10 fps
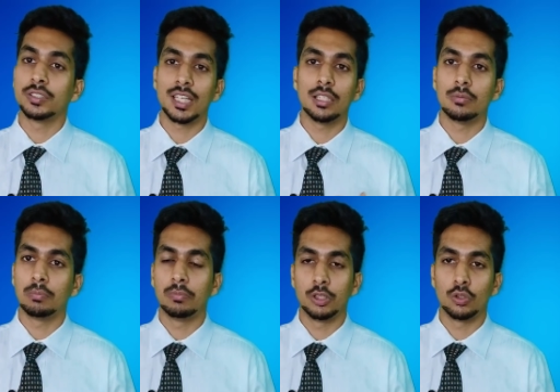design
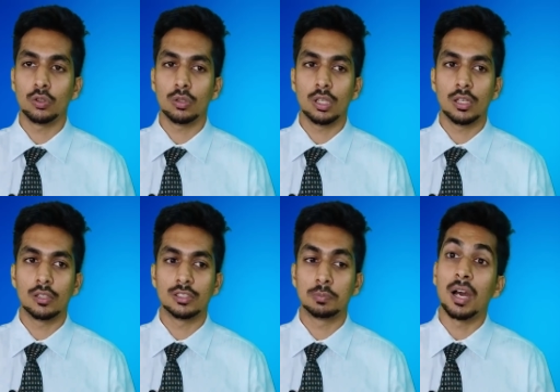you know
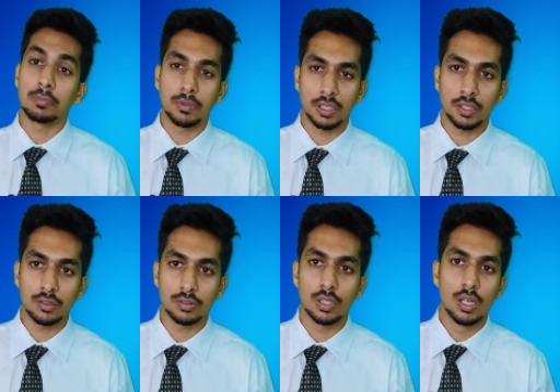uh, smart
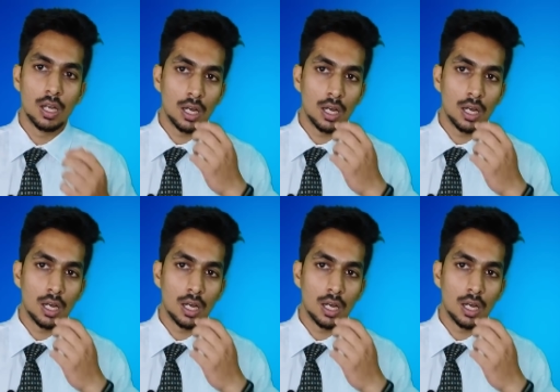materials